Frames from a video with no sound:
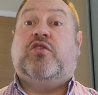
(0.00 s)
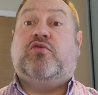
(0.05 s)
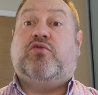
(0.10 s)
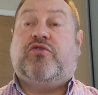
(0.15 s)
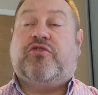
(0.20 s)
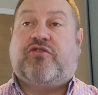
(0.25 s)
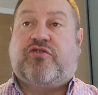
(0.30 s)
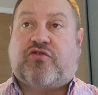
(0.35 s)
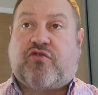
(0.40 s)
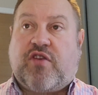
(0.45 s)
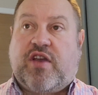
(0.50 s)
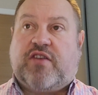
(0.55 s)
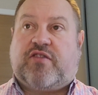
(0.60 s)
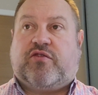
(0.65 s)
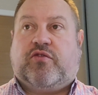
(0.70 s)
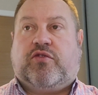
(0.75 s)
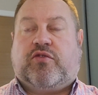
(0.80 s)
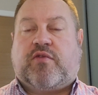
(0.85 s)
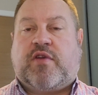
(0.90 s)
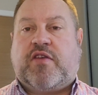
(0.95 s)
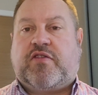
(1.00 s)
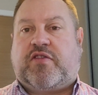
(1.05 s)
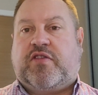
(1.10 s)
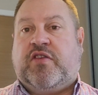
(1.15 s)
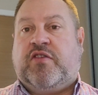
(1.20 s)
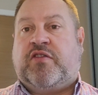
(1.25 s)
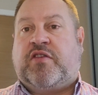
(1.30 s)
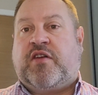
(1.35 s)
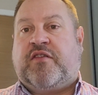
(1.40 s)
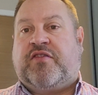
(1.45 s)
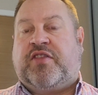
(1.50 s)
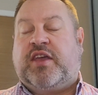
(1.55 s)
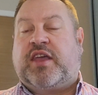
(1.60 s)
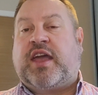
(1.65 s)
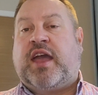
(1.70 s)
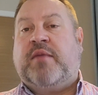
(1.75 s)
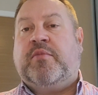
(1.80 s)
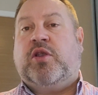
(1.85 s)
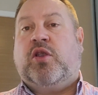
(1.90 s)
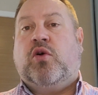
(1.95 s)
all the stress, all the rest of the stuff that
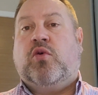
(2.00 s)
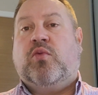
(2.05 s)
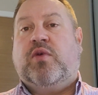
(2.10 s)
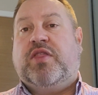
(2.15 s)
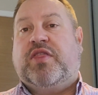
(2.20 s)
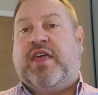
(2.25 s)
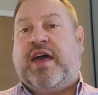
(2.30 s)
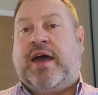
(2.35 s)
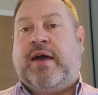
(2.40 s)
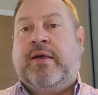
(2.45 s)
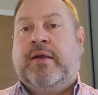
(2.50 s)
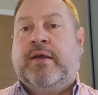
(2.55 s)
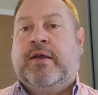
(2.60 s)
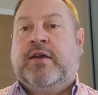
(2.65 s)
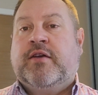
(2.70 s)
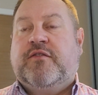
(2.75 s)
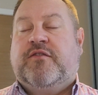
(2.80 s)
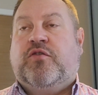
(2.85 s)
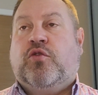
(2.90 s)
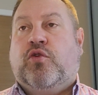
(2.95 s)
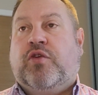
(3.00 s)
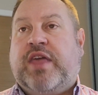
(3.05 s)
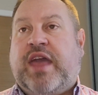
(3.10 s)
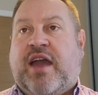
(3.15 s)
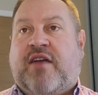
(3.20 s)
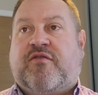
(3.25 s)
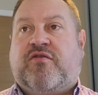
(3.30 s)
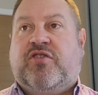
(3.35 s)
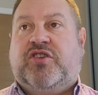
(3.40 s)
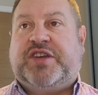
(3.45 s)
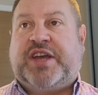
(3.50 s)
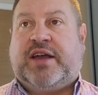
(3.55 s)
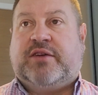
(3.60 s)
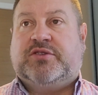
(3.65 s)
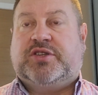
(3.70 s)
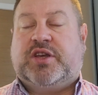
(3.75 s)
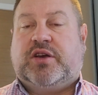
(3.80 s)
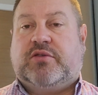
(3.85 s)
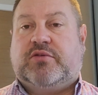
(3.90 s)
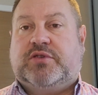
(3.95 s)
came along with that for the average
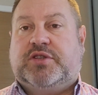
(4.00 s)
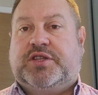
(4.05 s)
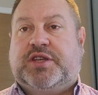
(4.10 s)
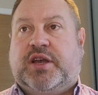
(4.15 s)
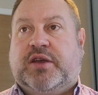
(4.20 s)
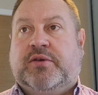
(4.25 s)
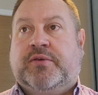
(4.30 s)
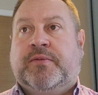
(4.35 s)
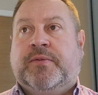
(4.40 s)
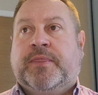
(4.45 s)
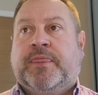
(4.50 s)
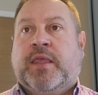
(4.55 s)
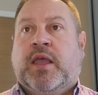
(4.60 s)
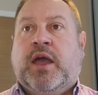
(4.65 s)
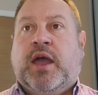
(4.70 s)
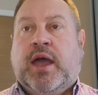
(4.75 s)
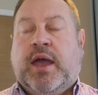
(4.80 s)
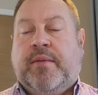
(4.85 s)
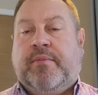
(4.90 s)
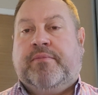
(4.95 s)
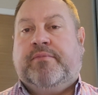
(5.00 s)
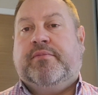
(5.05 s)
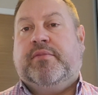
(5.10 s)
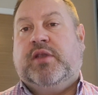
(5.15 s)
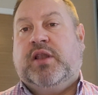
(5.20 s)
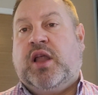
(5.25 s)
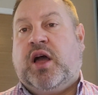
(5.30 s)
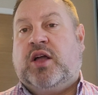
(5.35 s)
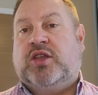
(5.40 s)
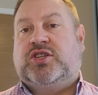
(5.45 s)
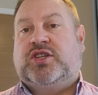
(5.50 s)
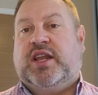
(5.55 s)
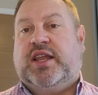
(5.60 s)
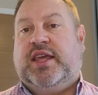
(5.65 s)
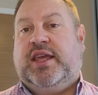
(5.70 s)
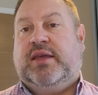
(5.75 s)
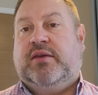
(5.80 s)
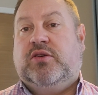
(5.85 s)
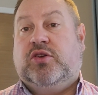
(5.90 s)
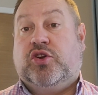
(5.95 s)
household. So
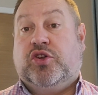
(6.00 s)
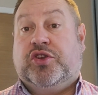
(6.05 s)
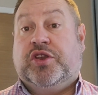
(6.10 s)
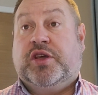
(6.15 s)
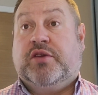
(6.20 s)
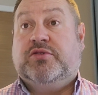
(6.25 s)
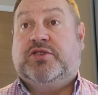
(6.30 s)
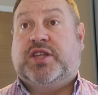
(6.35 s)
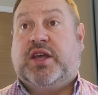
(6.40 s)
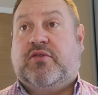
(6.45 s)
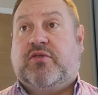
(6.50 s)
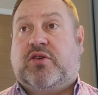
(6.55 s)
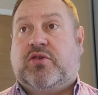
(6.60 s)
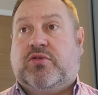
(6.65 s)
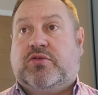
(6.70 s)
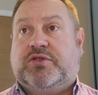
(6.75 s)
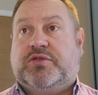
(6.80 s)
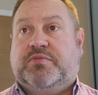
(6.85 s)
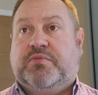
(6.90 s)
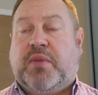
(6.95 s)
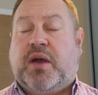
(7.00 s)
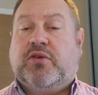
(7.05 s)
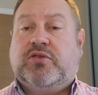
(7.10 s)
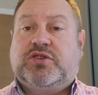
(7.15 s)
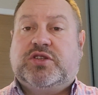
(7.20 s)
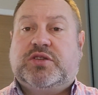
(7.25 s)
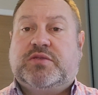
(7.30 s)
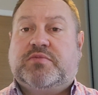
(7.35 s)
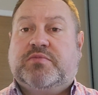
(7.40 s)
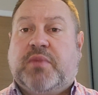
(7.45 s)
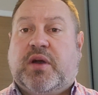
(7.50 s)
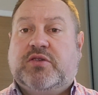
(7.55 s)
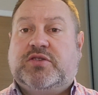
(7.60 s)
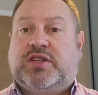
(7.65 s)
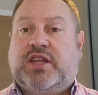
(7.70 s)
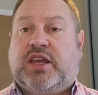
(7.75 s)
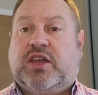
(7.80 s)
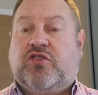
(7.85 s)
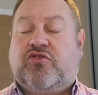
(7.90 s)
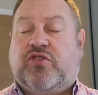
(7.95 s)
largely good news, though, of course,
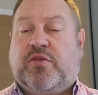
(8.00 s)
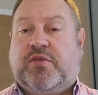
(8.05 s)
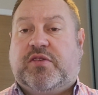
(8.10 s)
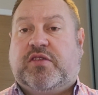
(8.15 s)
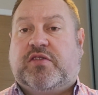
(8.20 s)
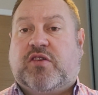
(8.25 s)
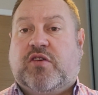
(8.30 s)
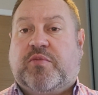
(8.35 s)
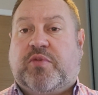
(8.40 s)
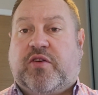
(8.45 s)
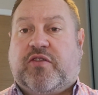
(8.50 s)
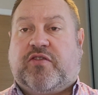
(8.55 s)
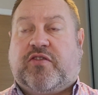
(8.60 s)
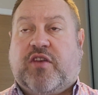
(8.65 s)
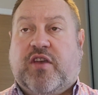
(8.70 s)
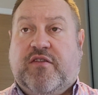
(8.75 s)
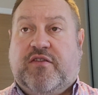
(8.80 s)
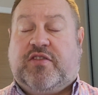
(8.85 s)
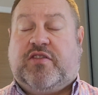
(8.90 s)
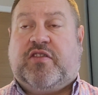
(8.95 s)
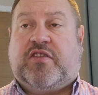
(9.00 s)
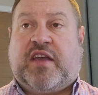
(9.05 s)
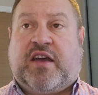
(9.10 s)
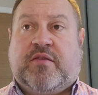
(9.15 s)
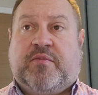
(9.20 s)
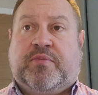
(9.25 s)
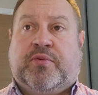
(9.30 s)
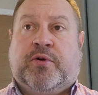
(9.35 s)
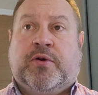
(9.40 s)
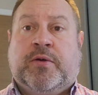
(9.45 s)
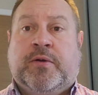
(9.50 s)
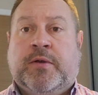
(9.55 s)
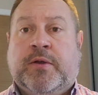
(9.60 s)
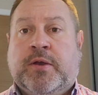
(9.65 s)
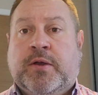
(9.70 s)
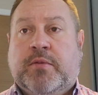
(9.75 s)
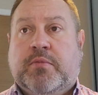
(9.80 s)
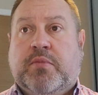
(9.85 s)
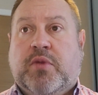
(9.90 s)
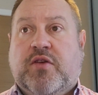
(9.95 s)
mostly contributed to by services output
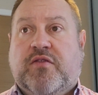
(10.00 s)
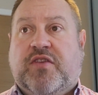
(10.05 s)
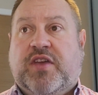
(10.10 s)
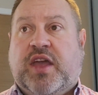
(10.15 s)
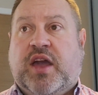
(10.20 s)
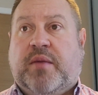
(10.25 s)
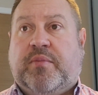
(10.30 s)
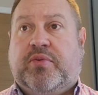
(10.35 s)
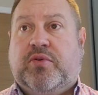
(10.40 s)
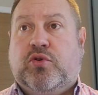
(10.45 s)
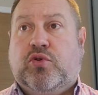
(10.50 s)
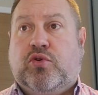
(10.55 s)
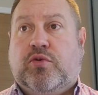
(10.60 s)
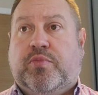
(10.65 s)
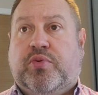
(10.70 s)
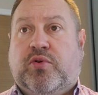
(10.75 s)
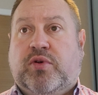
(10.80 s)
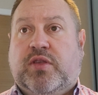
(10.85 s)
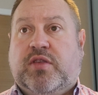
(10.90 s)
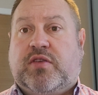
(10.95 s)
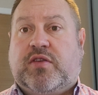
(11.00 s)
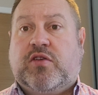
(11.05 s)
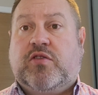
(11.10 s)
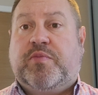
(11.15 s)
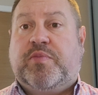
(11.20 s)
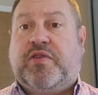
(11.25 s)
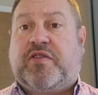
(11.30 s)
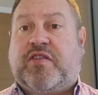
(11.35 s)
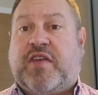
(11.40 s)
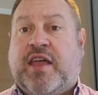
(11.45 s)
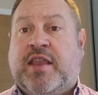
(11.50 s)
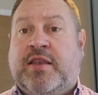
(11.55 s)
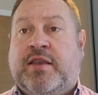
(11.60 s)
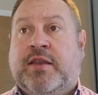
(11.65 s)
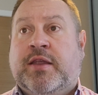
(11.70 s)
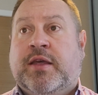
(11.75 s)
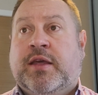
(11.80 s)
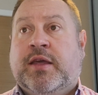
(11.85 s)
moving up 0.2%.